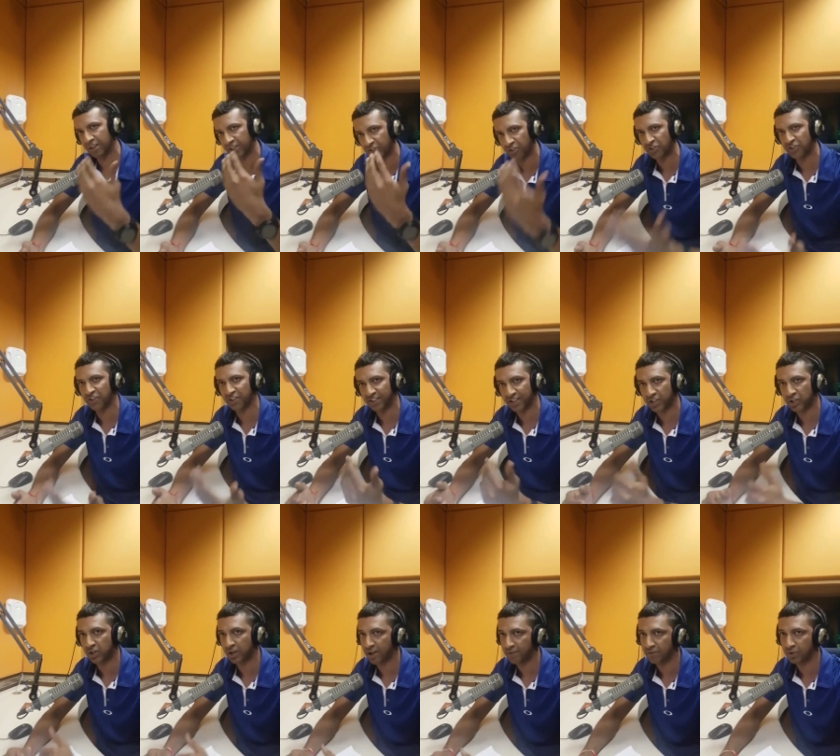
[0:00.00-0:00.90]
literature
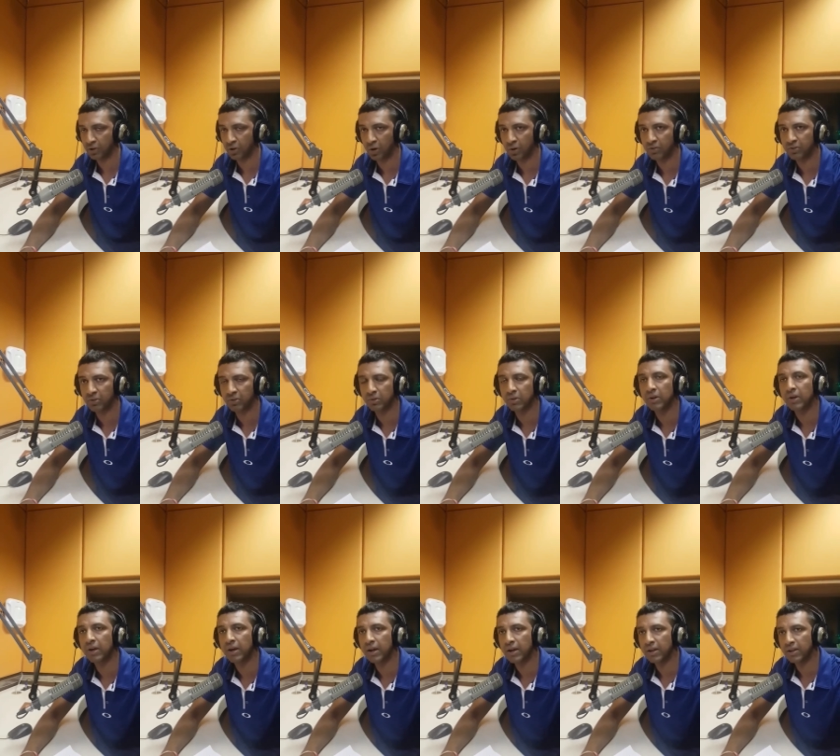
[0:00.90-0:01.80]
that you have to go through
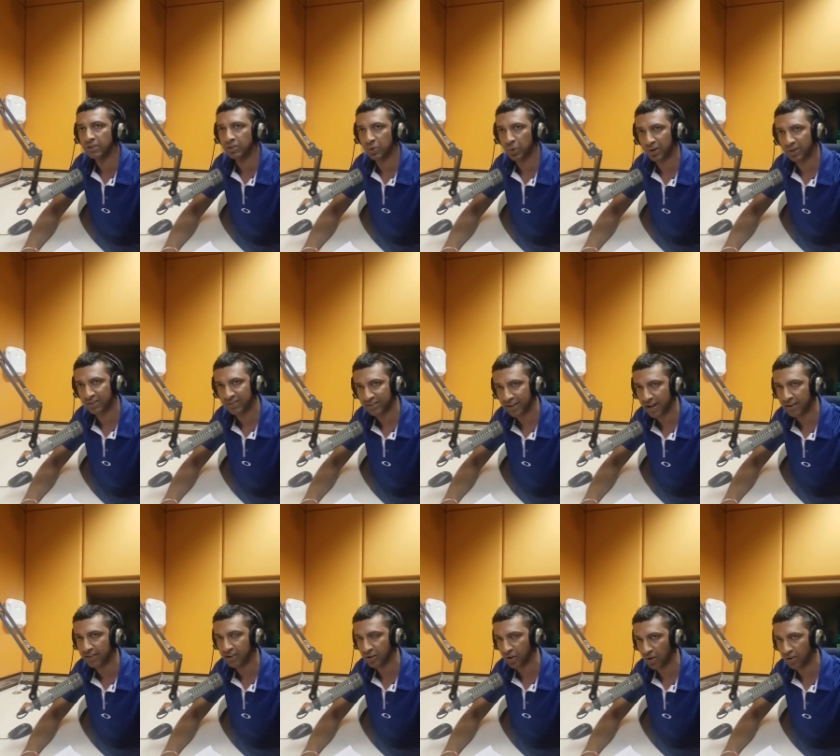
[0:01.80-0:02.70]
to
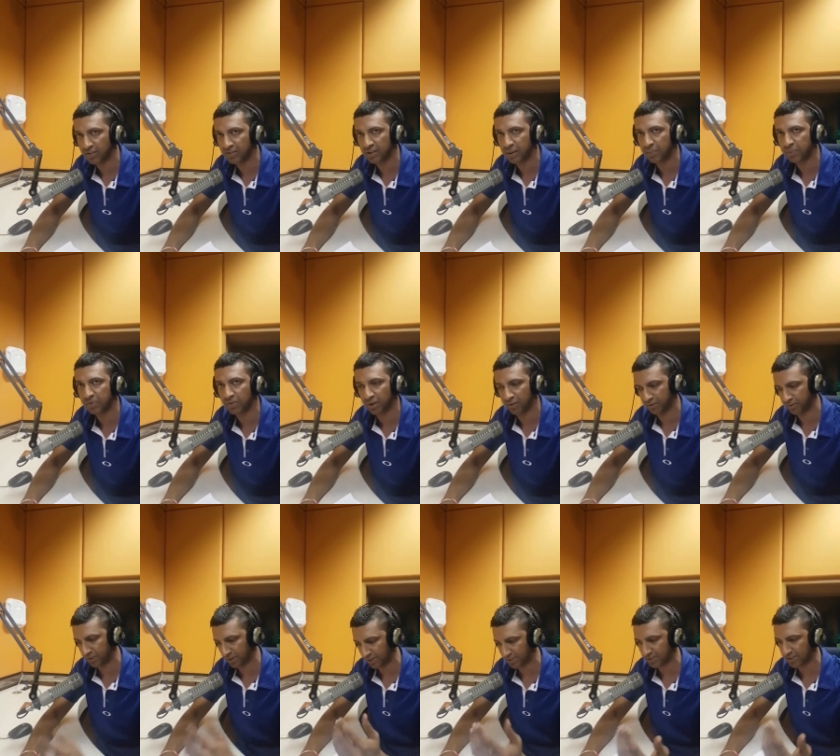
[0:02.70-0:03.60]
understand the concepts of
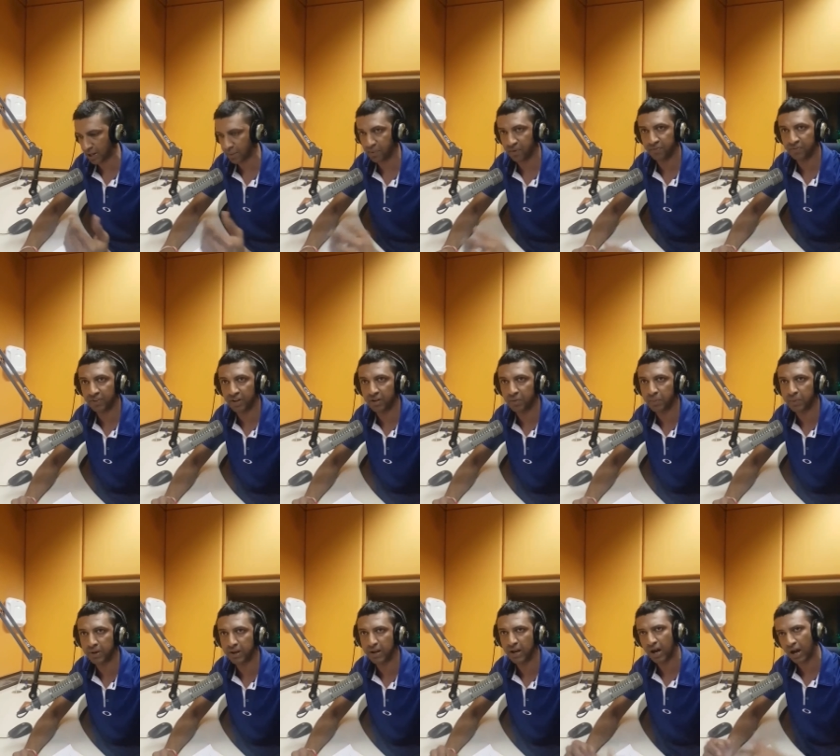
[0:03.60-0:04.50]
this type of
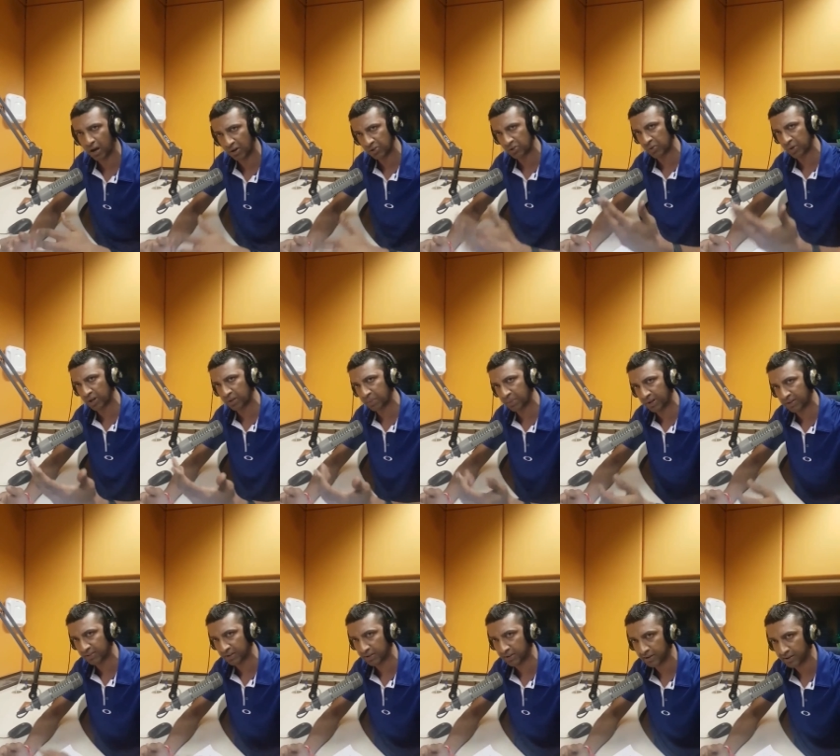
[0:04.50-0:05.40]
therapy and how to
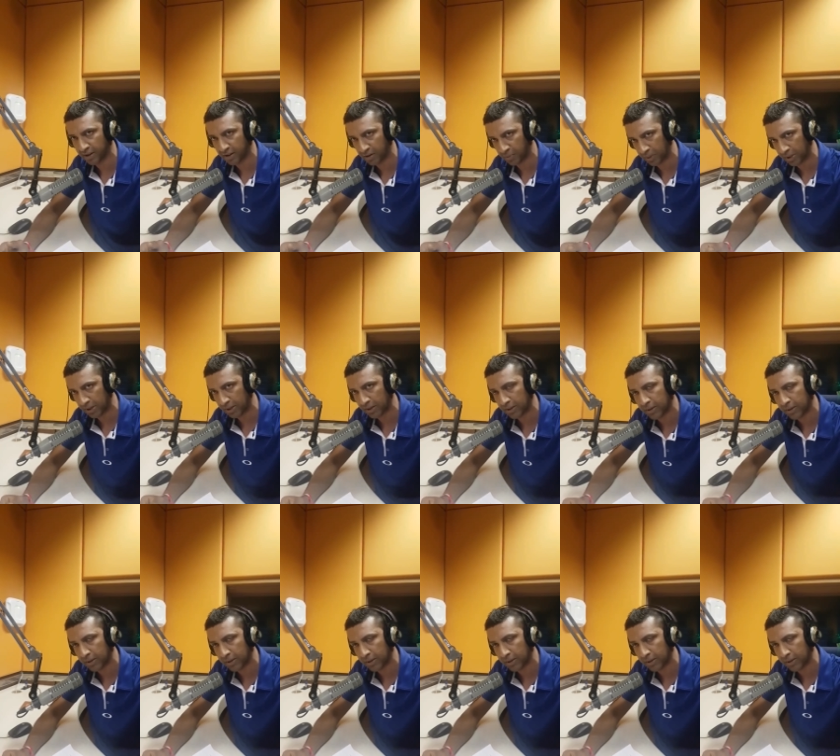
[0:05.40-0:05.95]
administer the therapy.